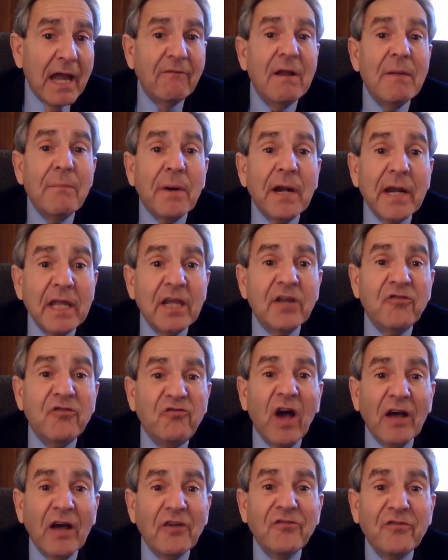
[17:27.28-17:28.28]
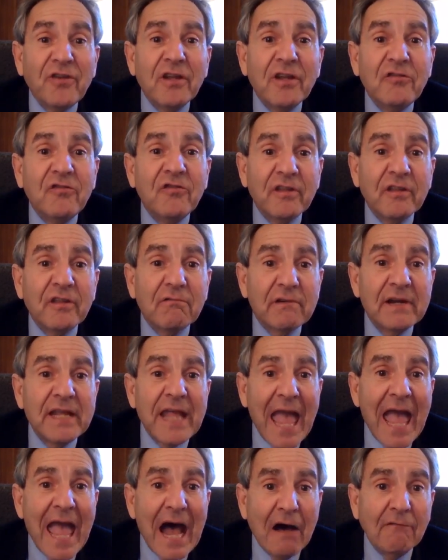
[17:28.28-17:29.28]
everybody adjusted to the
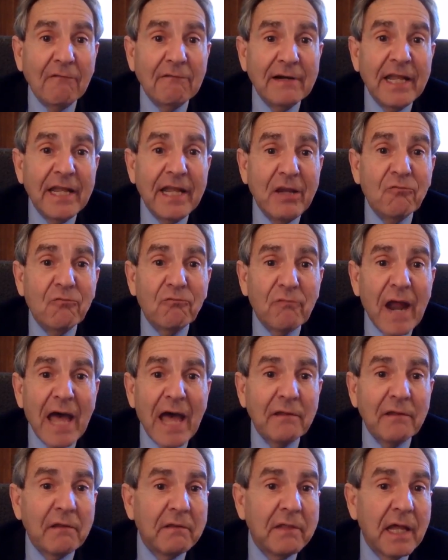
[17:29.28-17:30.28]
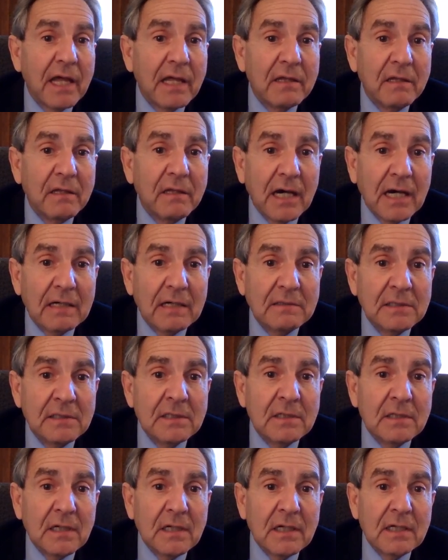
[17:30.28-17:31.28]
reality rather than
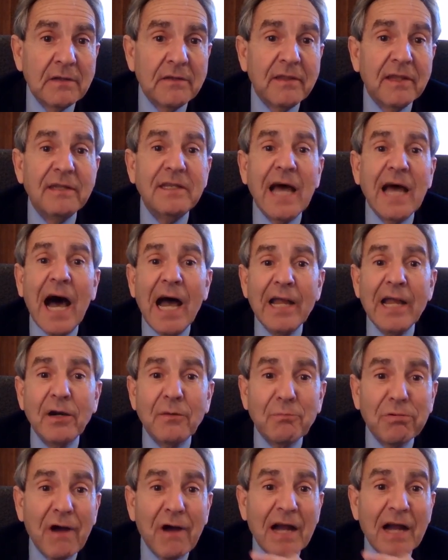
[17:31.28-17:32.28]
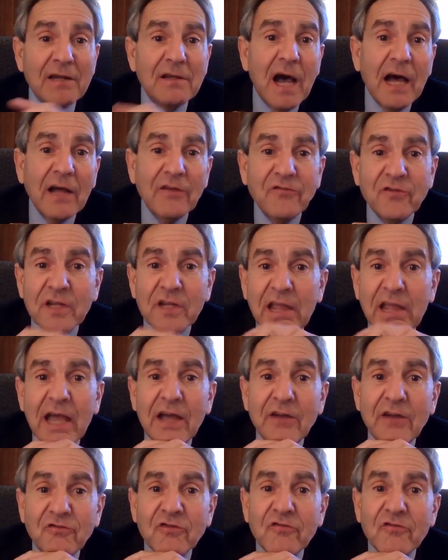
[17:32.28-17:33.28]
the dire
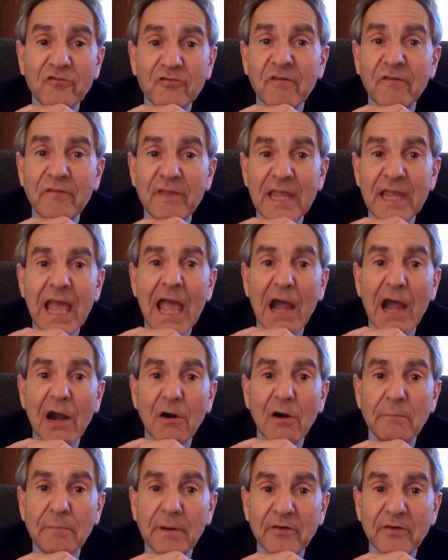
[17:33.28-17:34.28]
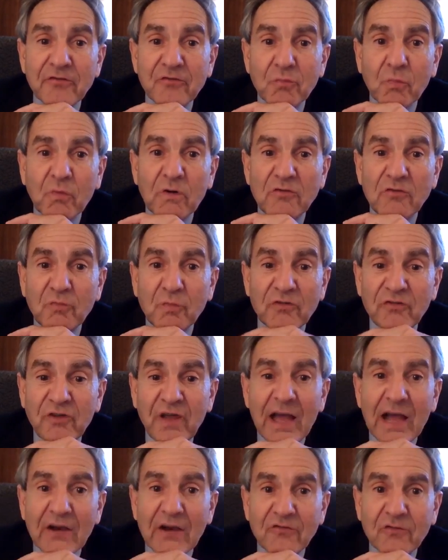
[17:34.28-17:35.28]
prognostications of the Arabists, which was
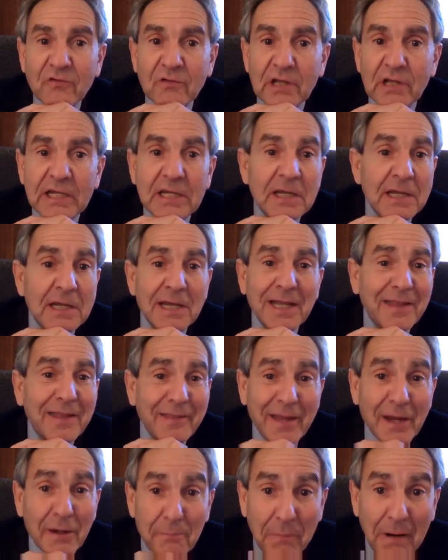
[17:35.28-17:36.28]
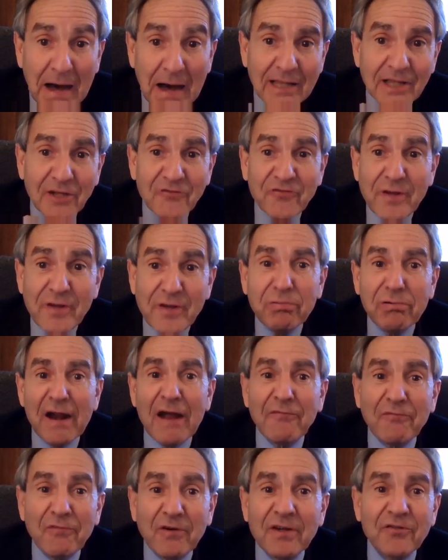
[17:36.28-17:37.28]
actually their policy
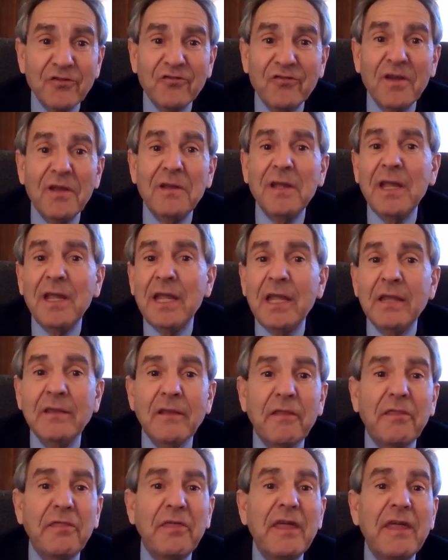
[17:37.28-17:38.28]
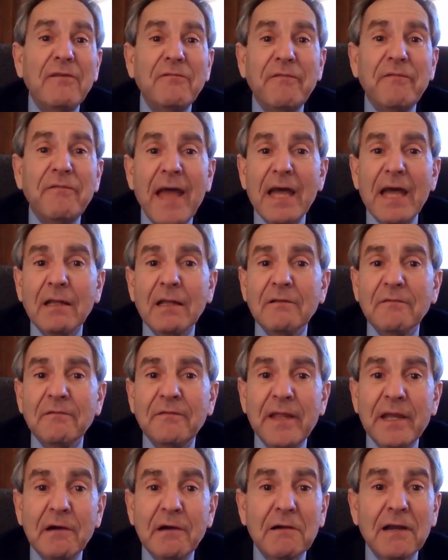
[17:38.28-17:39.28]
preference in the thin veil
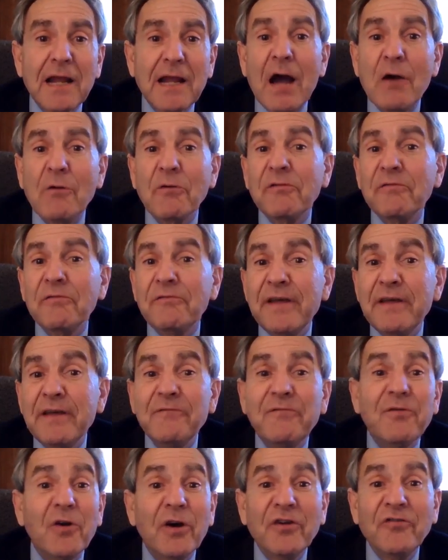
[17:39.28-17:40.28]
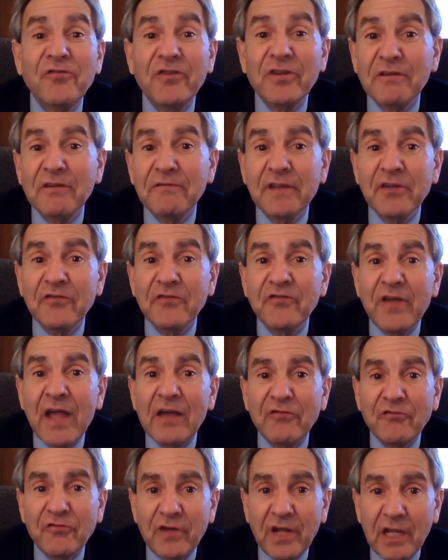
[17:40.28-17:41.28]
of their counterfeit version of
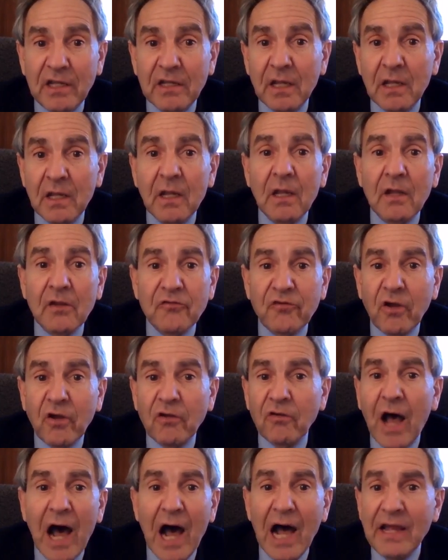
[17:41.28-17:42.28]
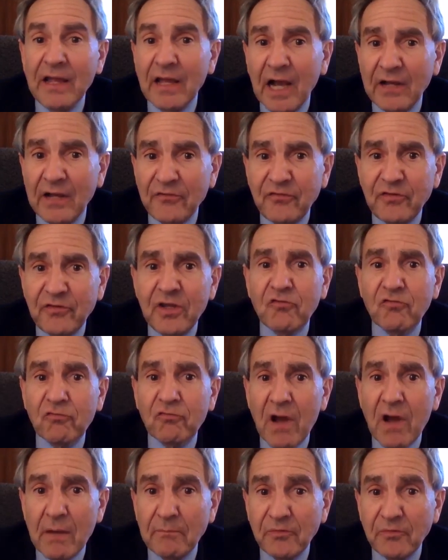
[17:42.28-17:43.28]
necessity. So I see
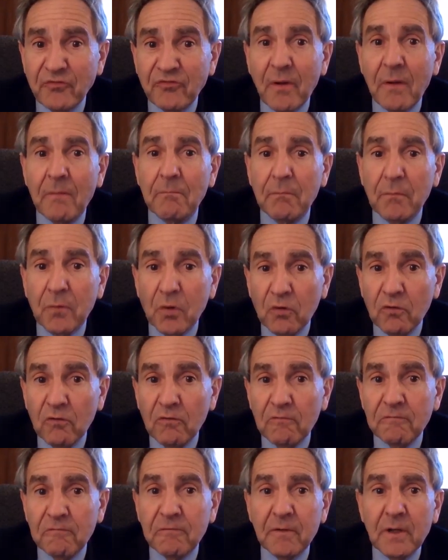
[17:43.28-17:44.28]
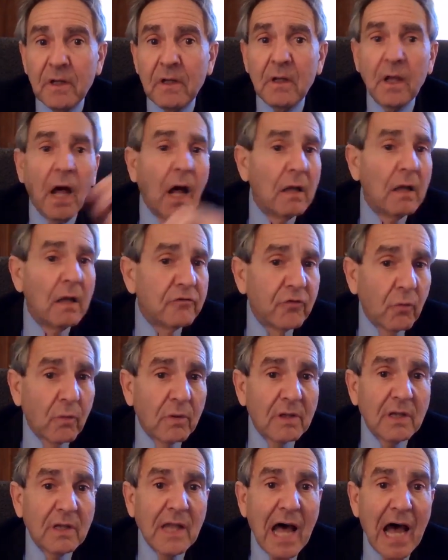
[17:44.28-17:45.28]
Trump's move
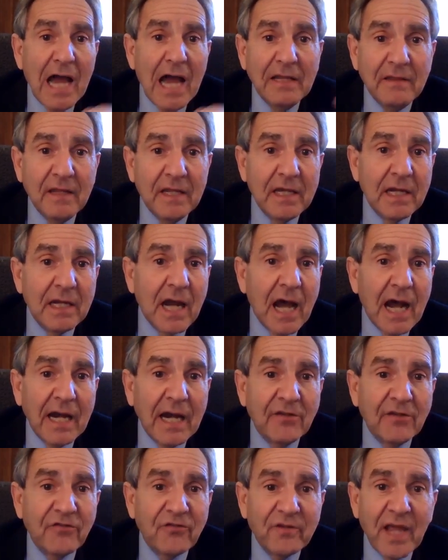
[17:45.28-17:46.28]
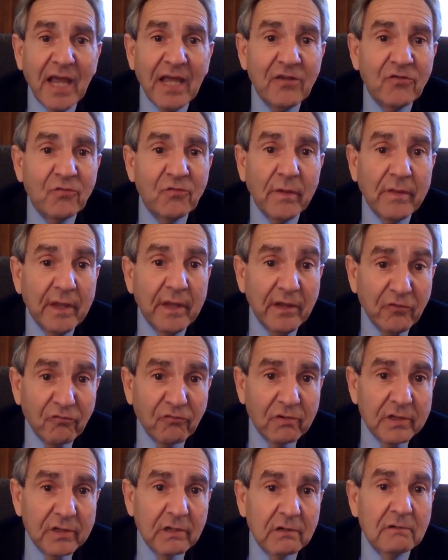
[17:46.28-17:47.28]
to align the United States with
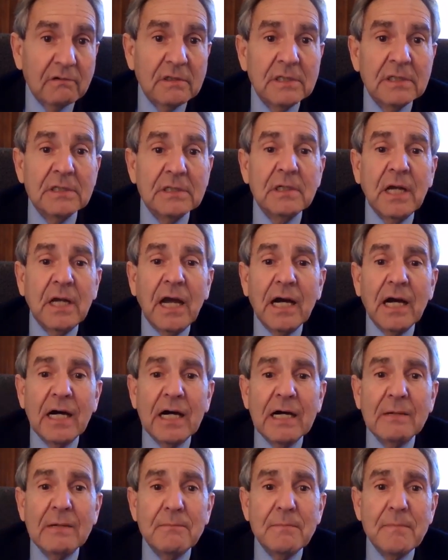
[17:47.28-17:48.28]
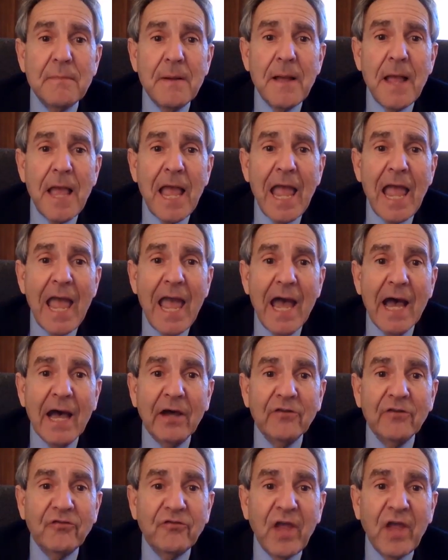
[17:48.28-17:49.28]
Israel
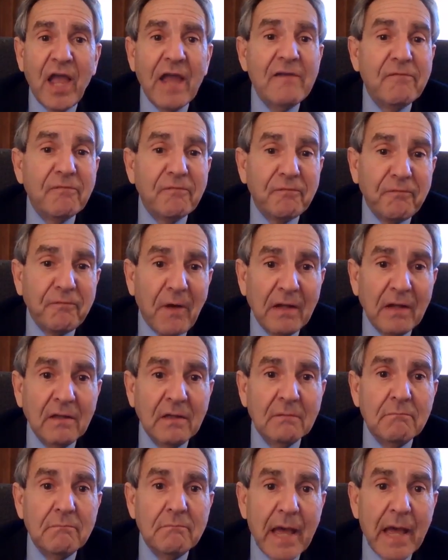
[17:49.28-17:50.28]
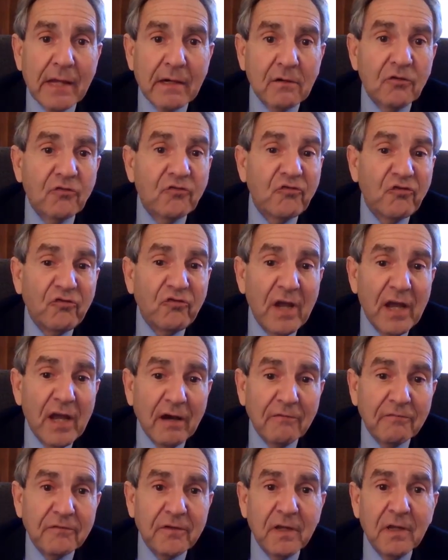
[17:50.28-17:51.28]
as a fundamental
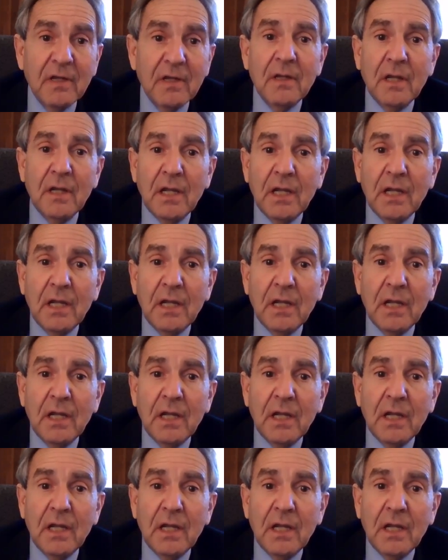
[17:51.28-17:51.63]
shift